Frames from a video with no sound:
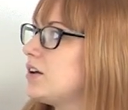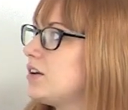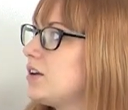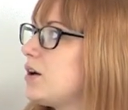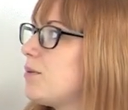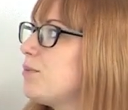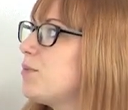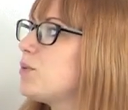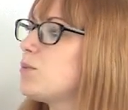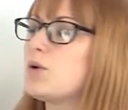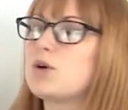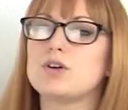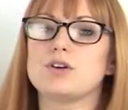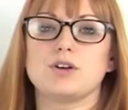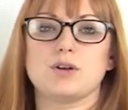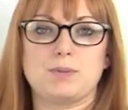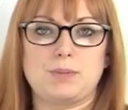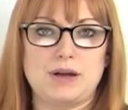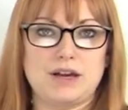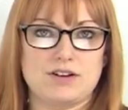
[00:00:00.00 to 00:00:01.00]
Number
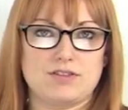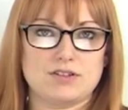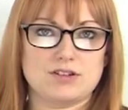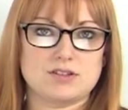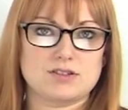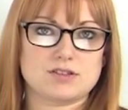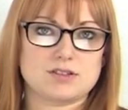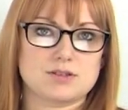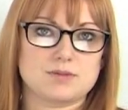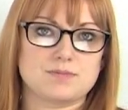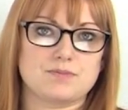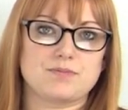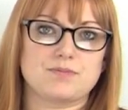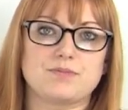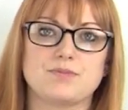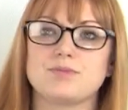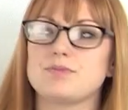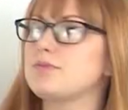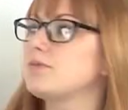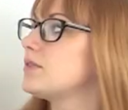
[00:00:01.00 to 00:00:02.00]
1, appearance.
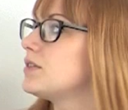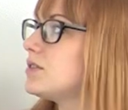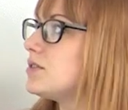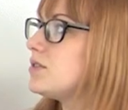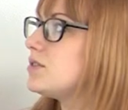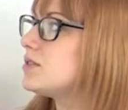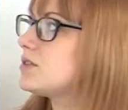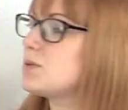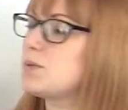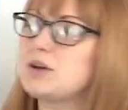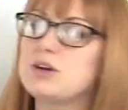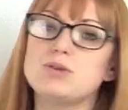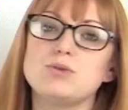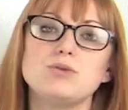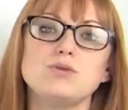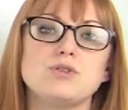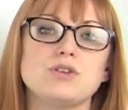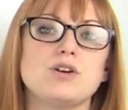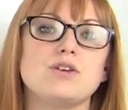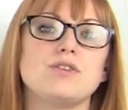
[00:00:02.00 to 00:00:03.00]
So we
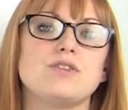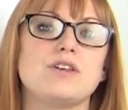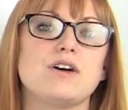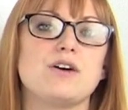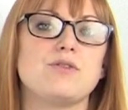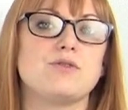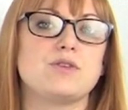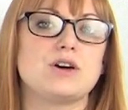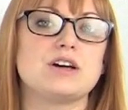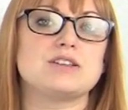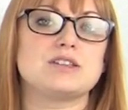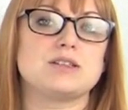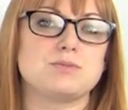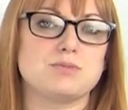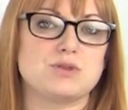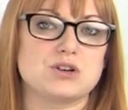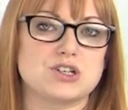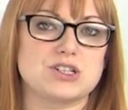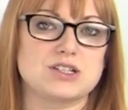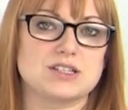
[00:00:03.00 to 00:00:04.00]
all know that first
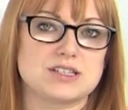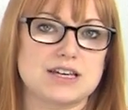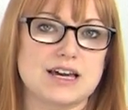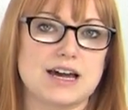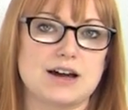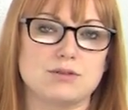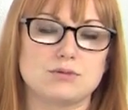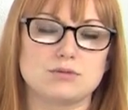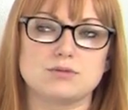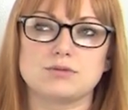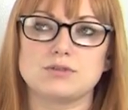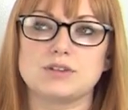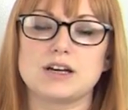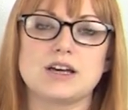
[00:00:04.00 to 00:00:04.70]
impressions count.